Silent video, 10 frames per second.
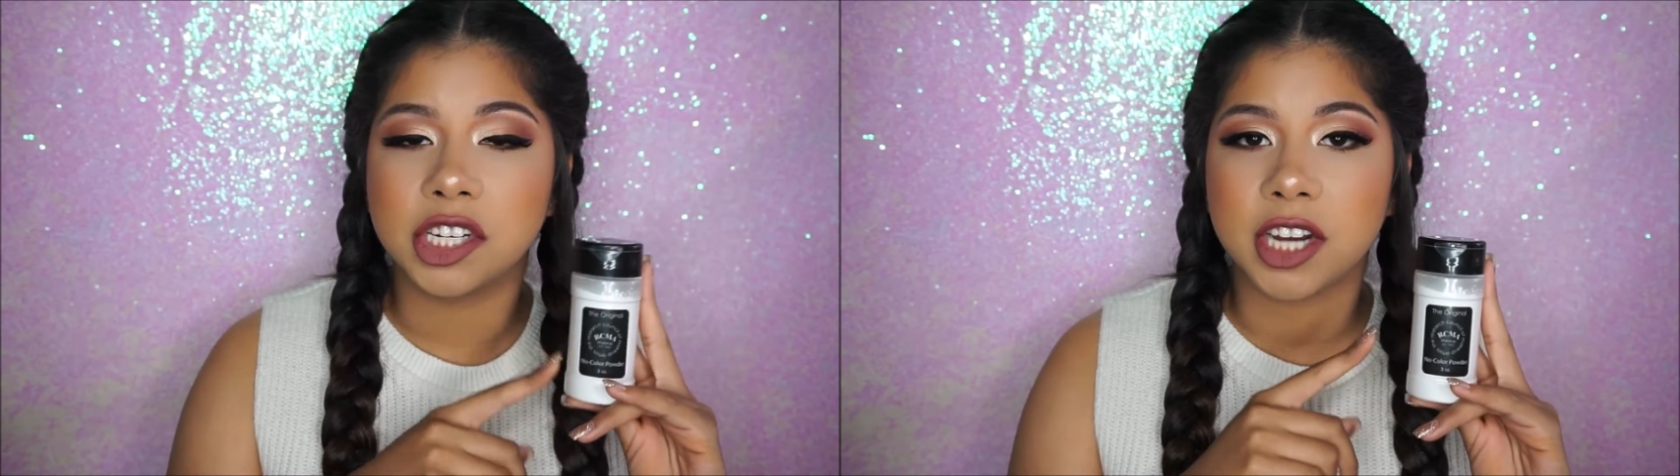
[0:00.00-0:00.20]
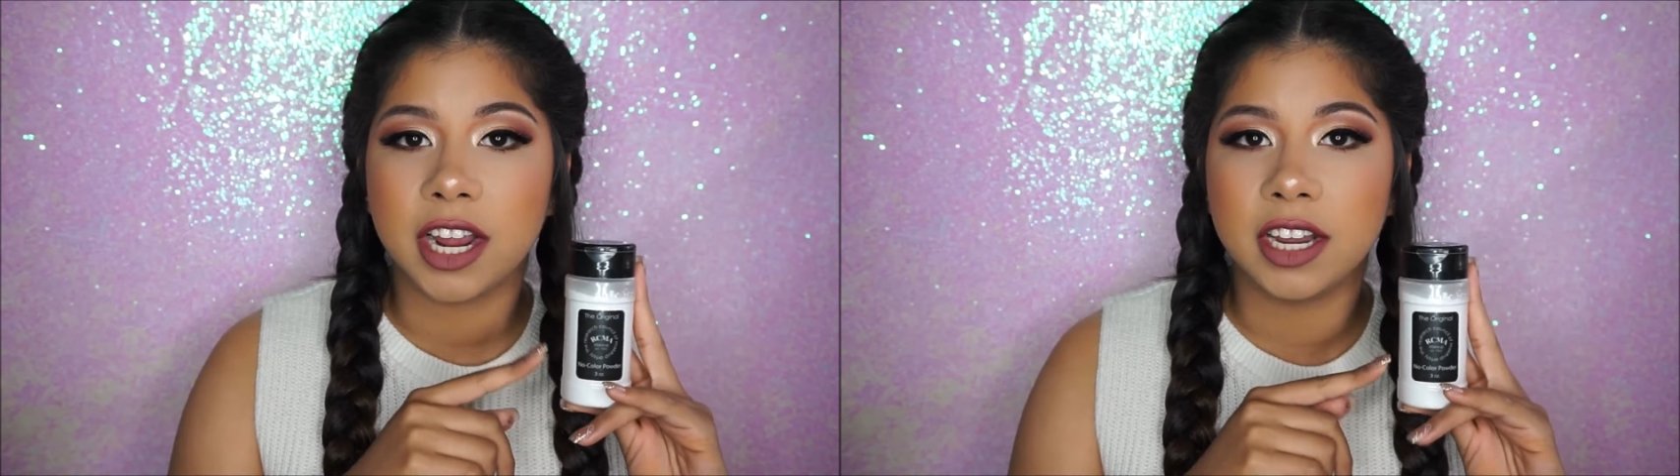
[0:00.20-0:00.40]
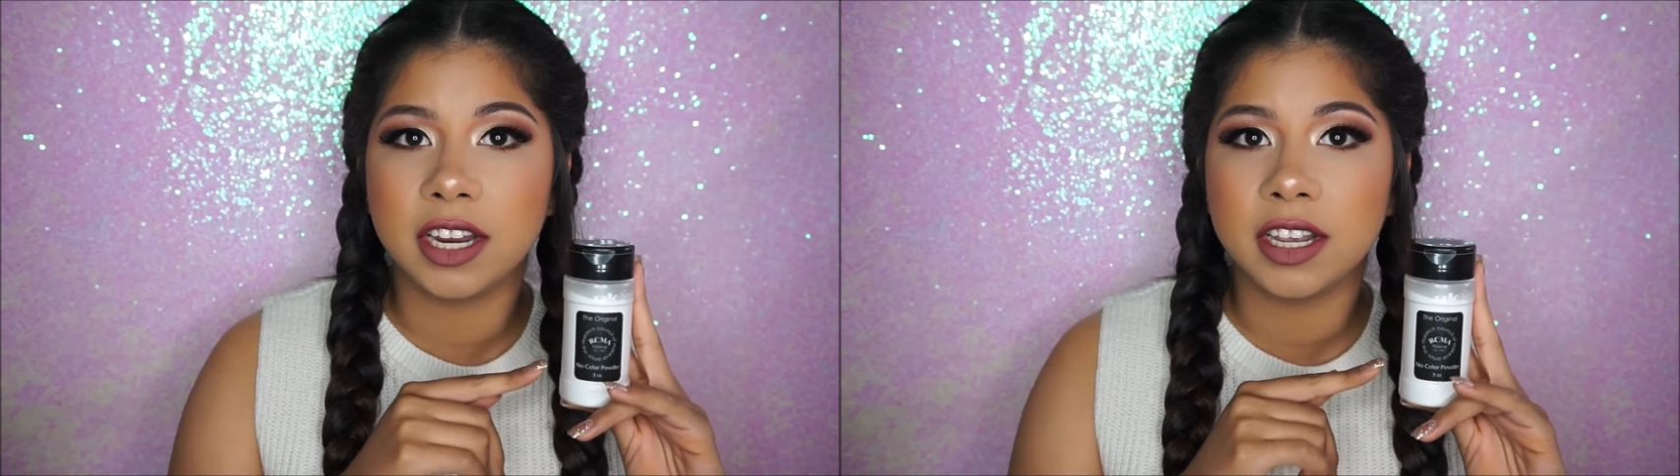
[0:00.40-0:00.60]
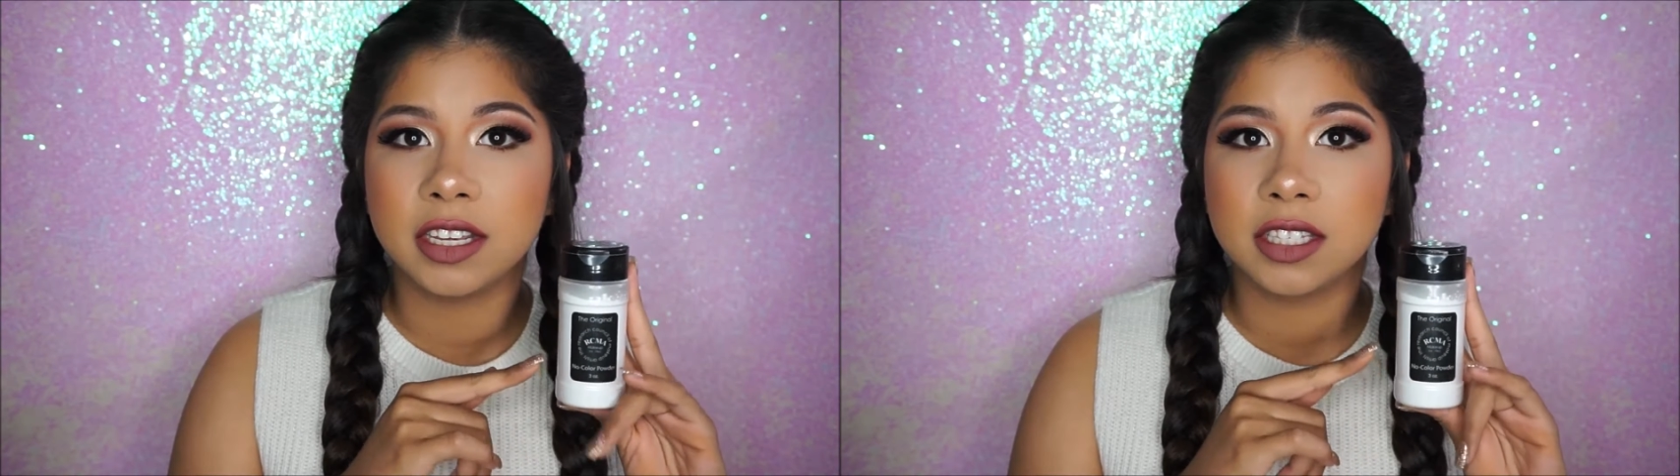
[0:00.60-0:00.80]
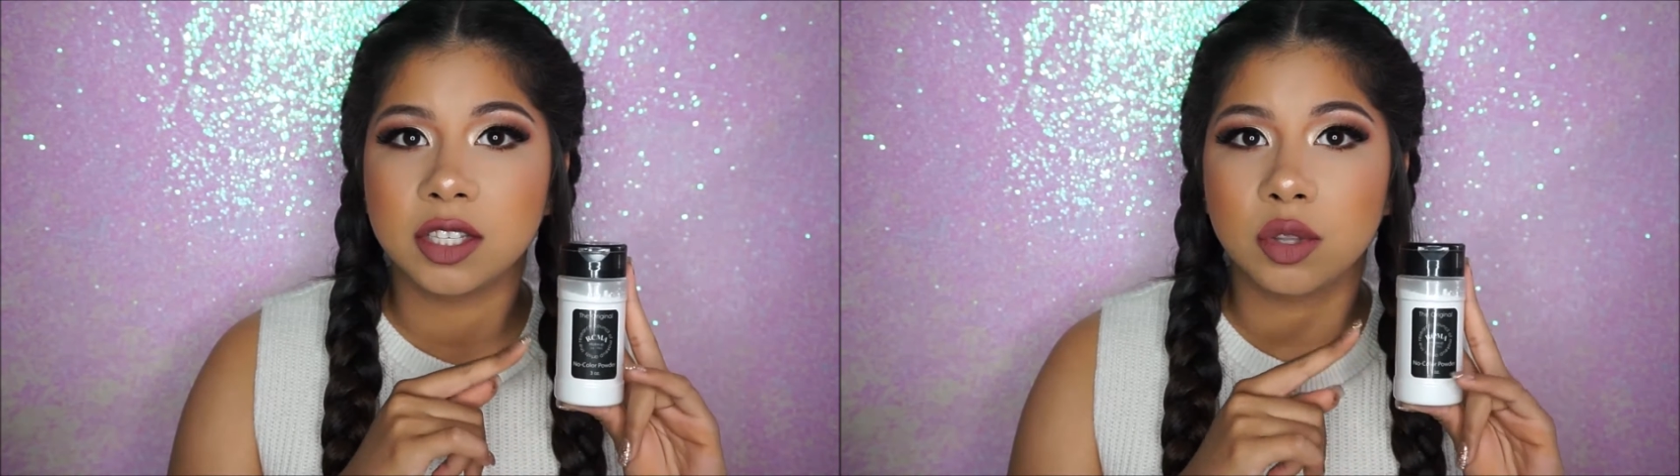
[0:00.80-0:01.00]

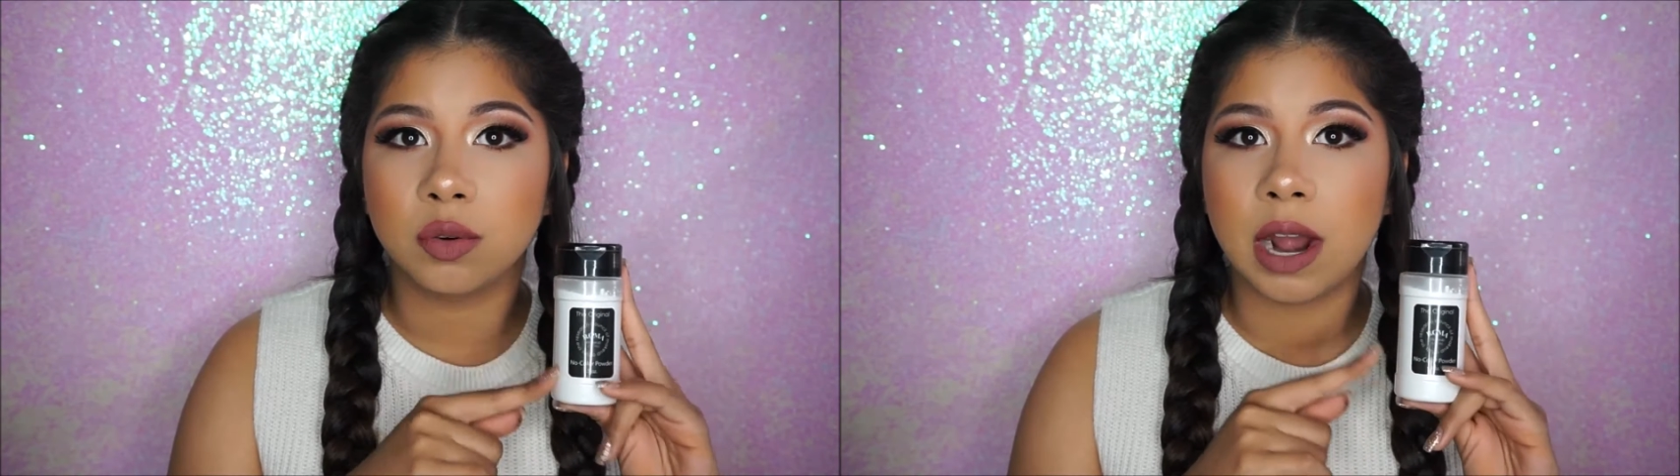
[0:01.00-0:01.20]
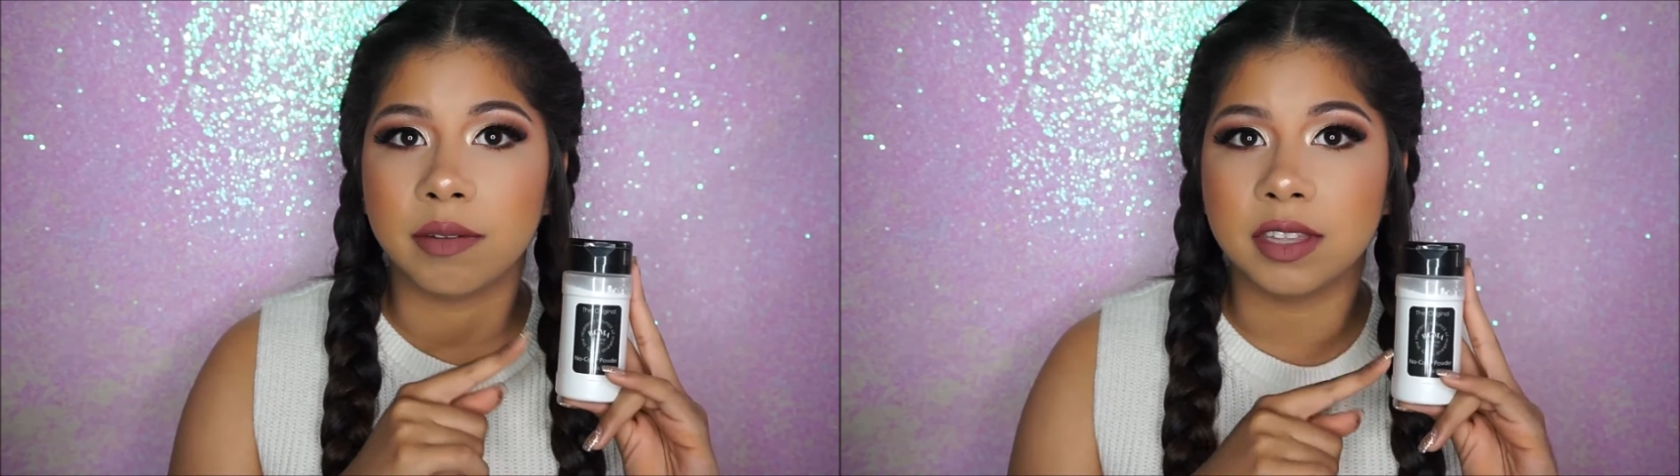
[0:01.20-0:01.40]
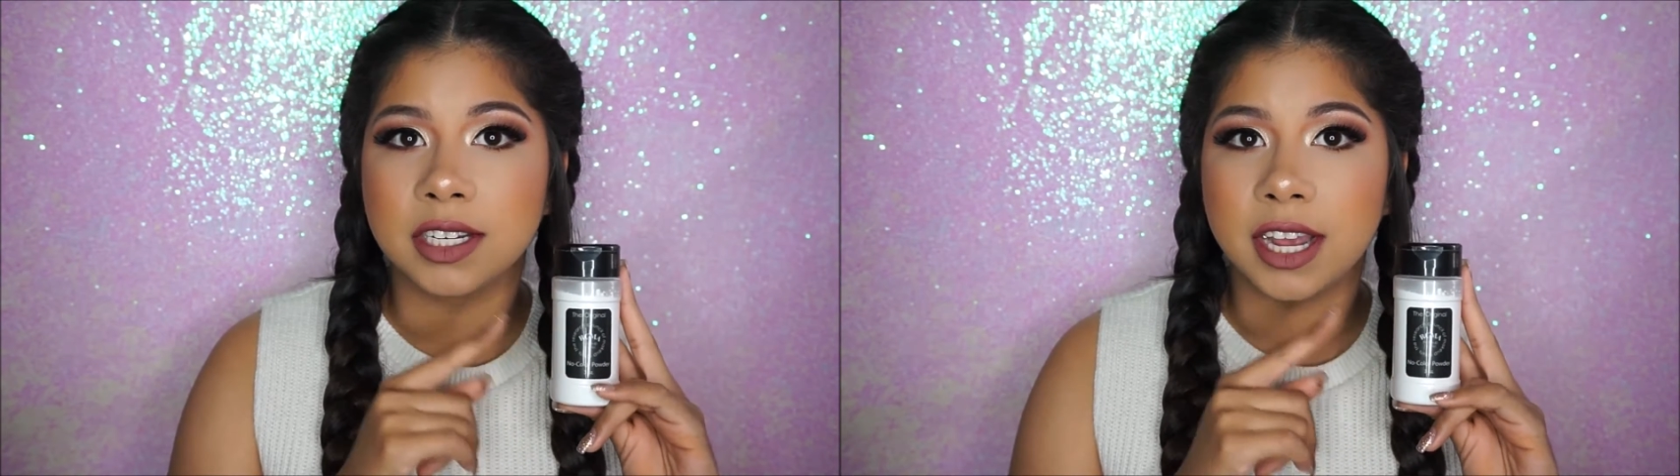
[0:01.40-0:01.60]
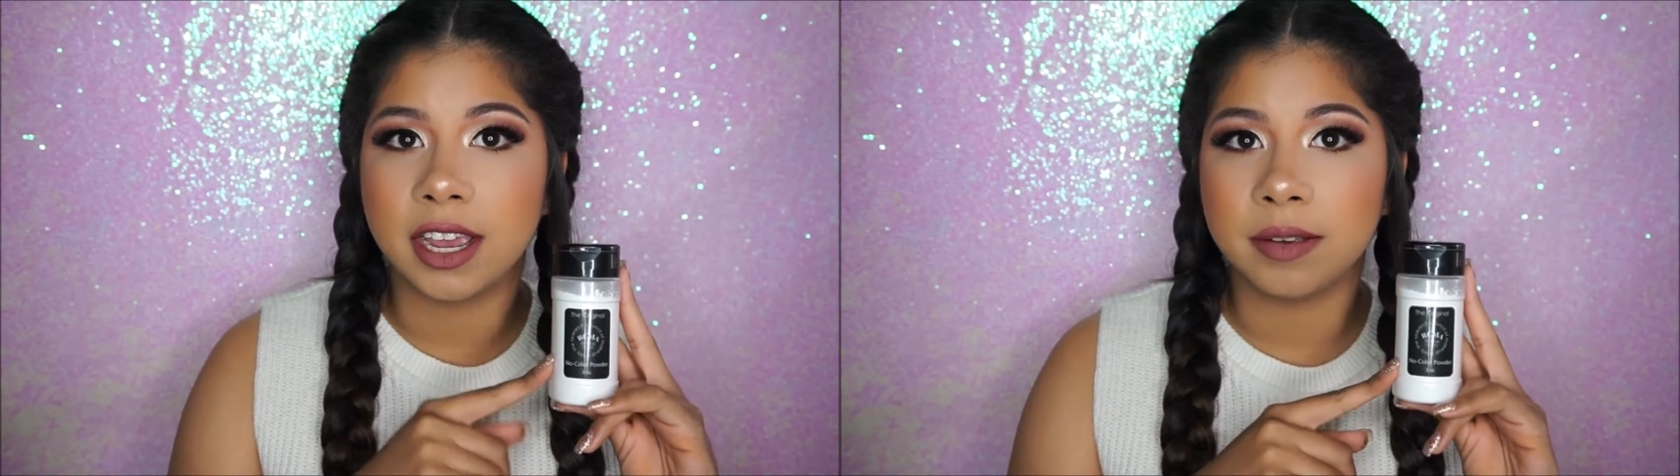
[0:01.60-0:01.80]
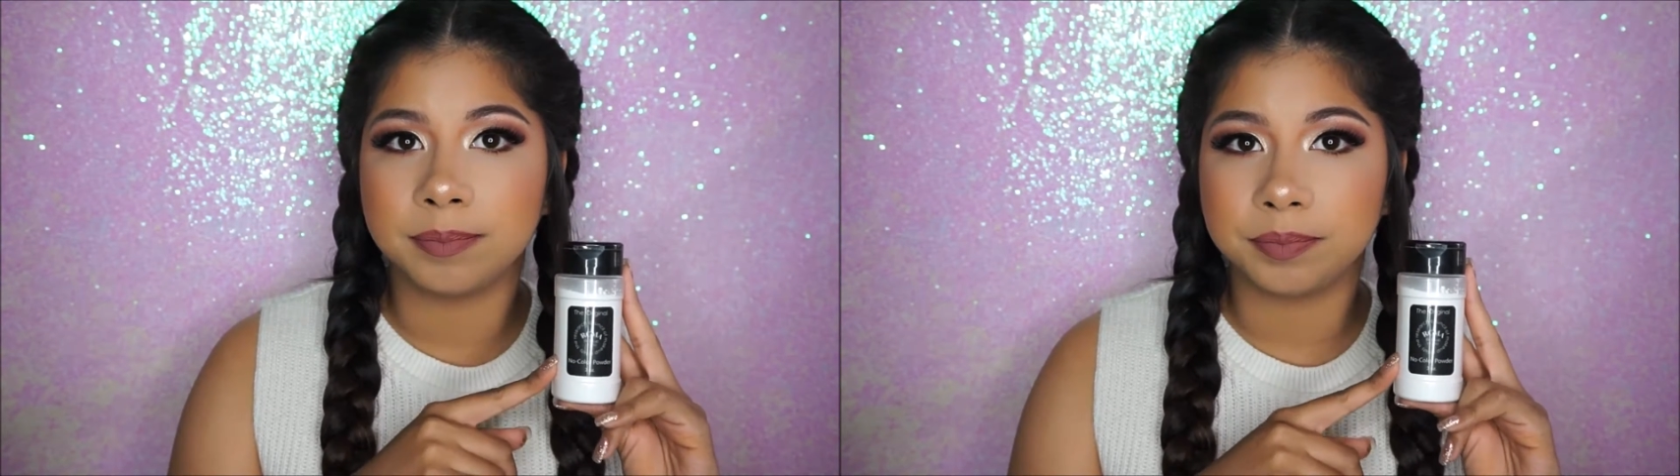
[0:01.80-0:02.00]
shininess throughout the
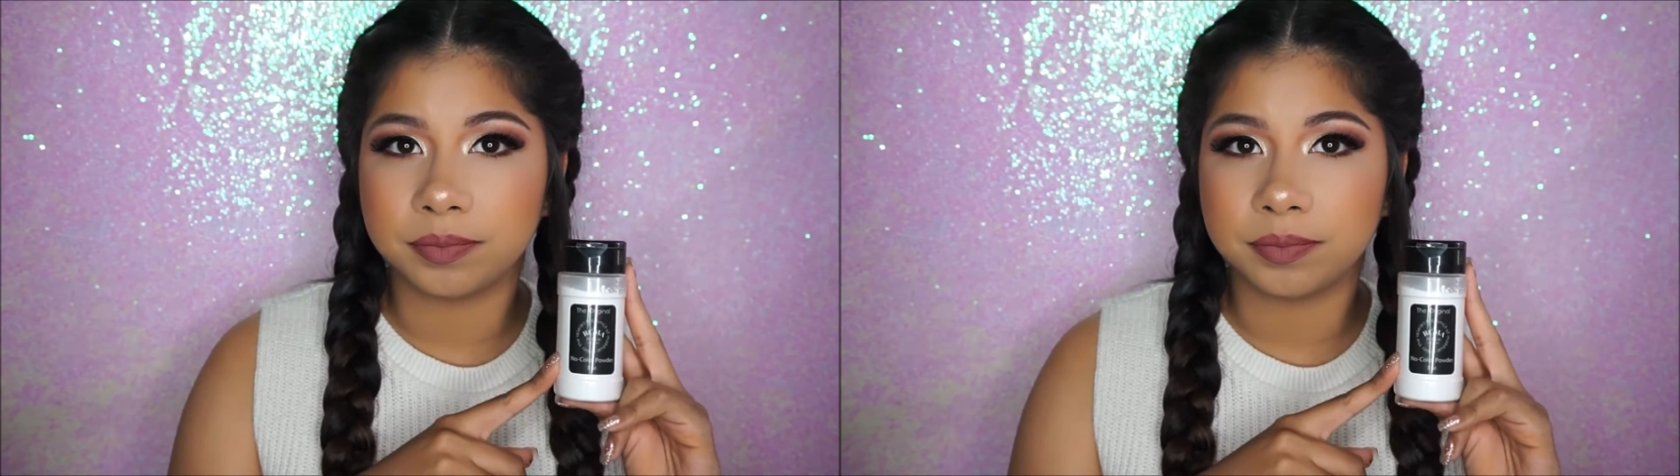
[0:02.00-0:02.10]
day.